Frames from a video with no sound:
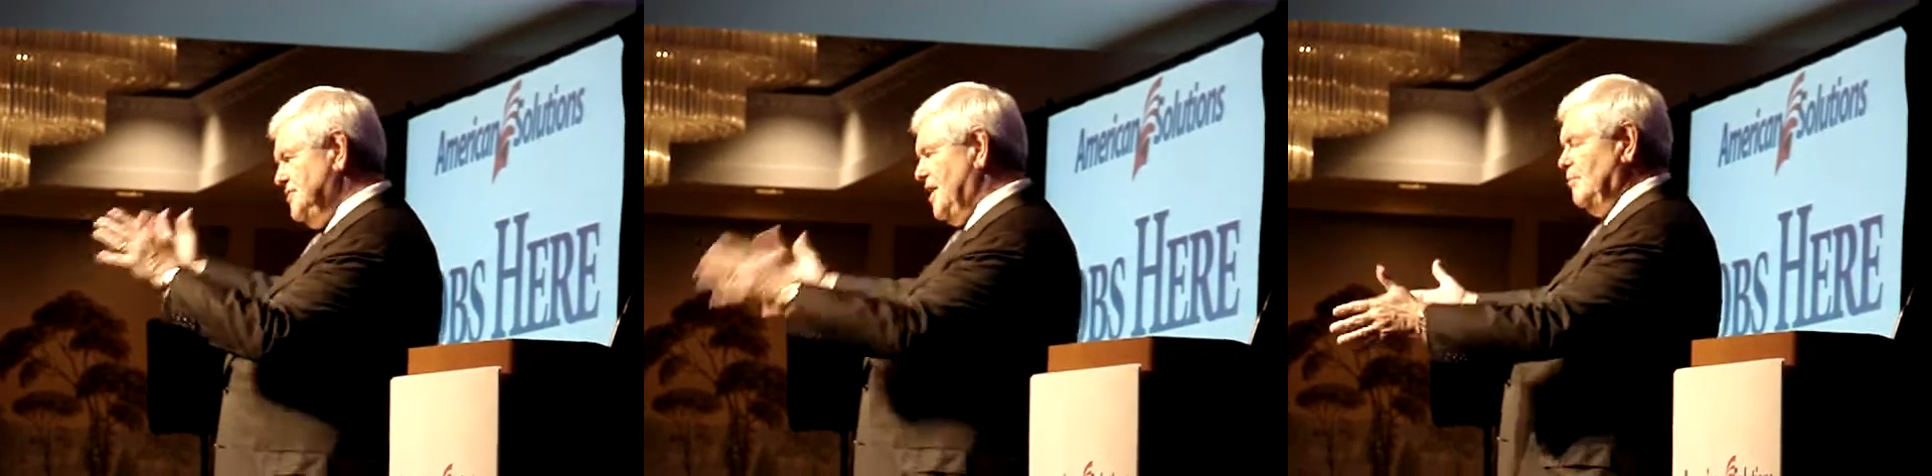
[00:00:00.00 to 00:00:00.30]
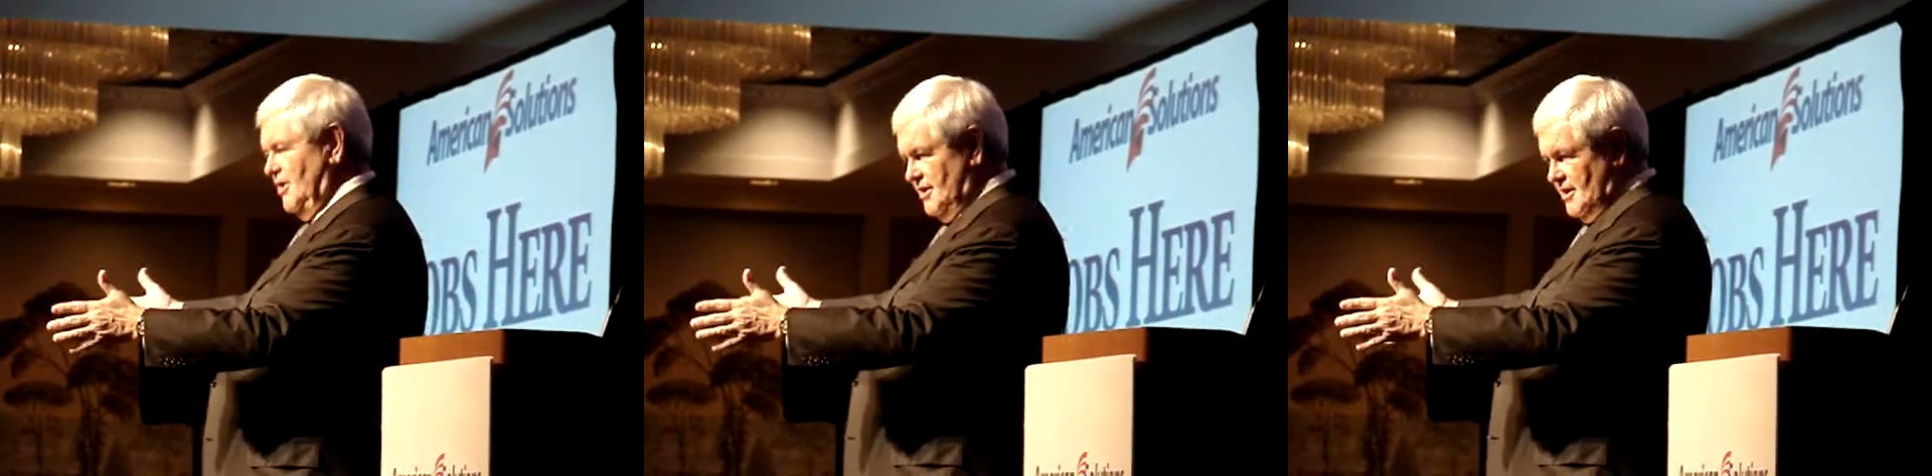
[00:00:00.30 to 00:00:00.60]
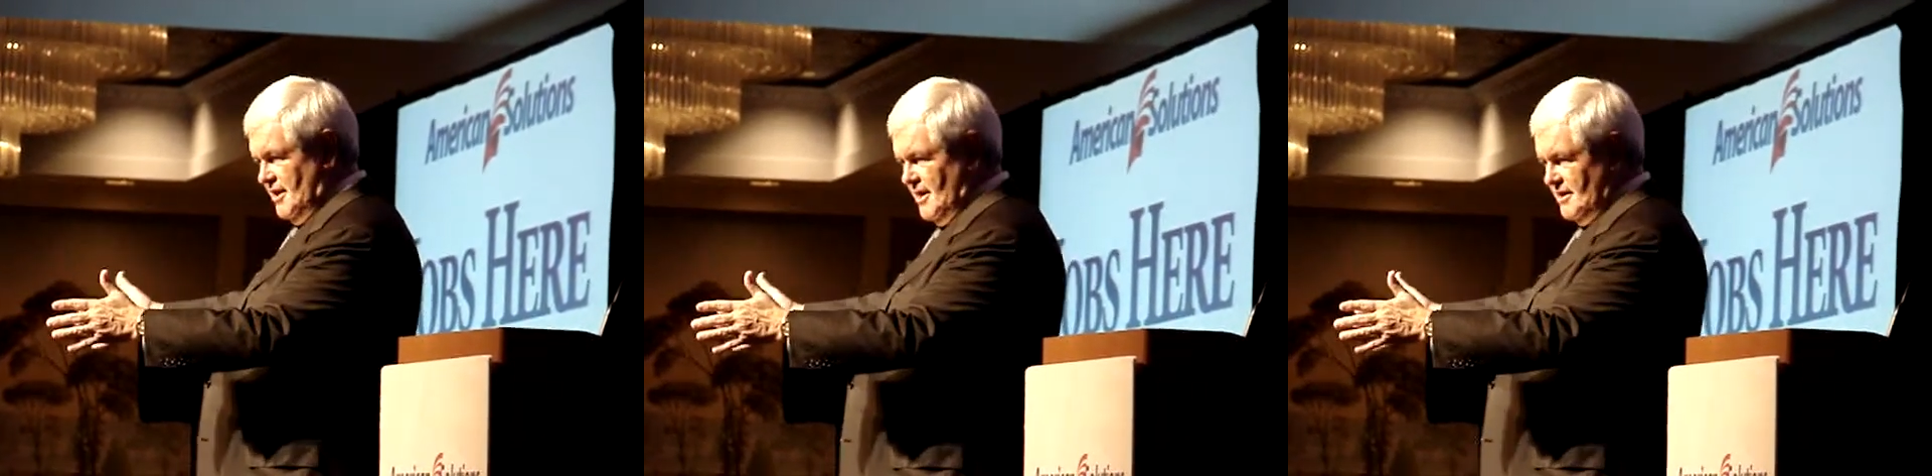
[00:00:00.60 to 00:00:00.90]
double it
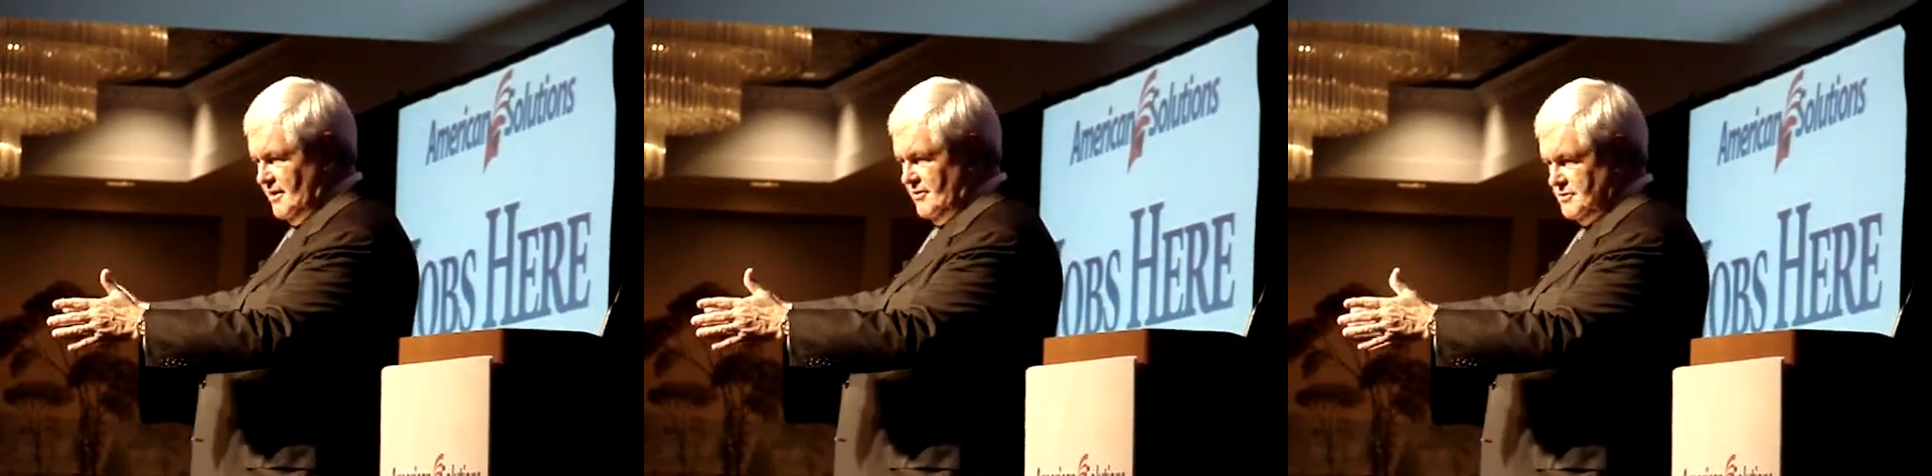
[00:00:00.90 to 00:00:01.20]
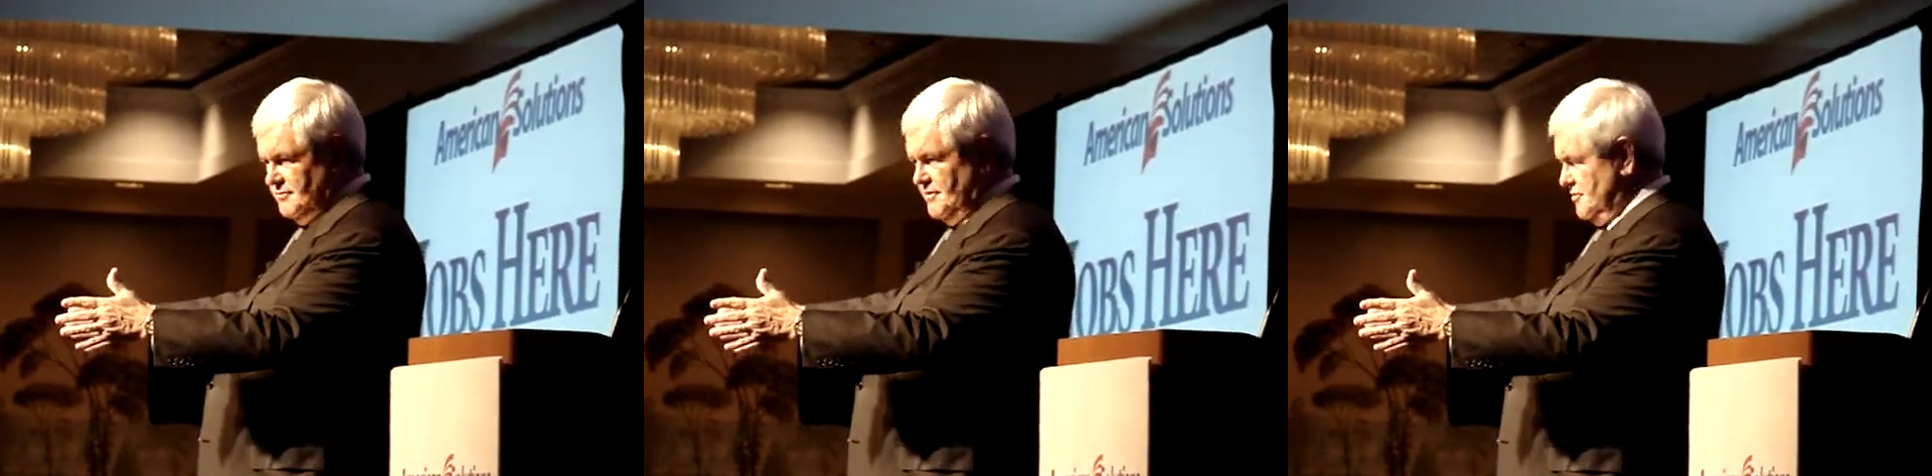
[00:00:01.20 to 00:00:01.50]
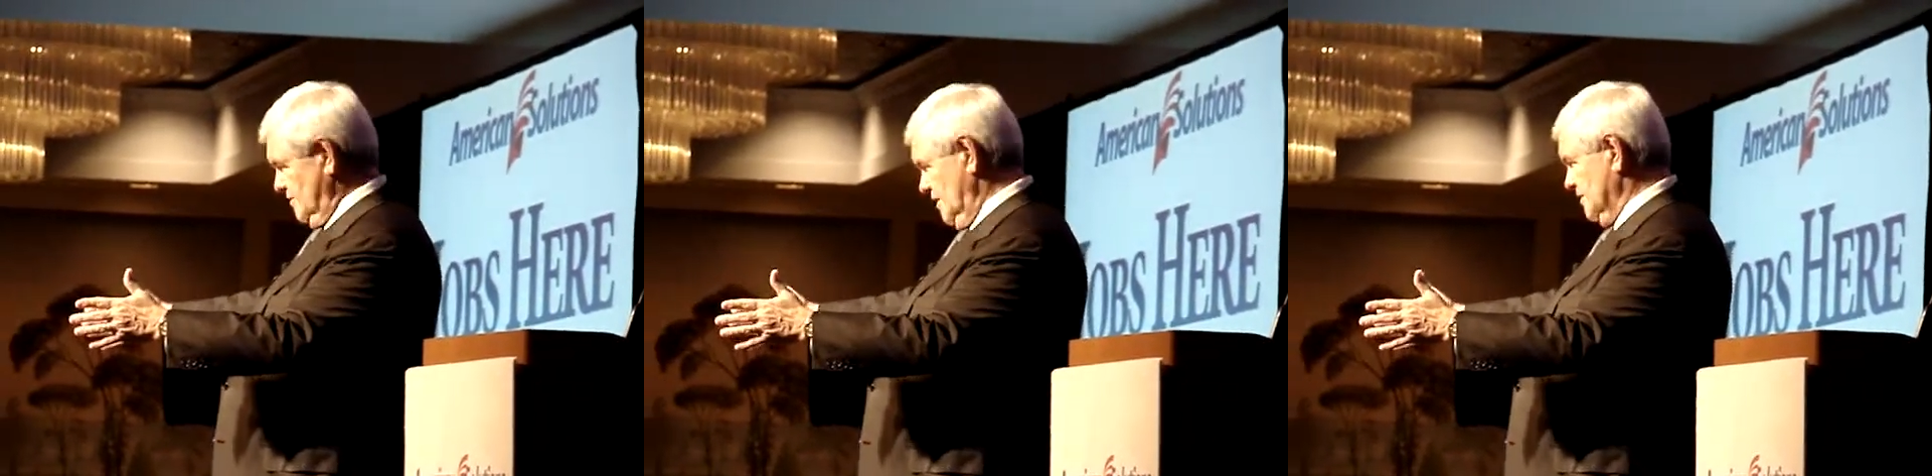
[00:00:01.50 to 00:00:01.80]
in 8 years if
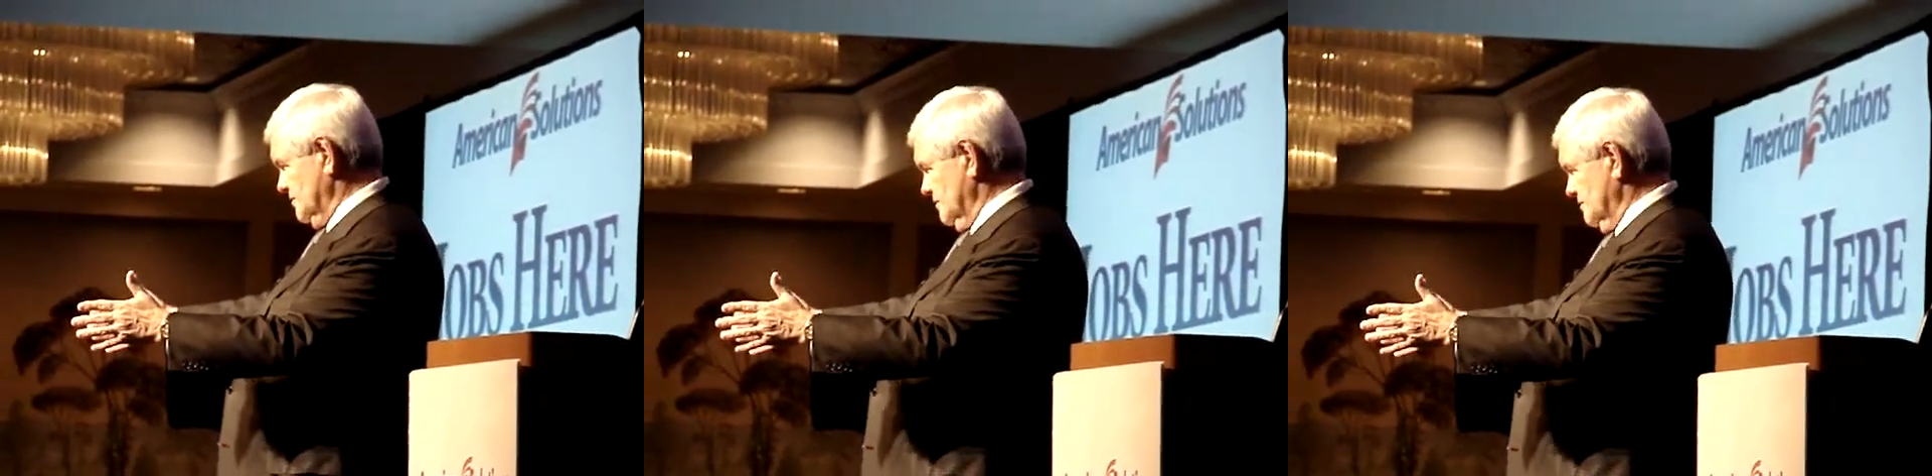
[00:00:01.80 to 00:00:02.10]
he's reelected.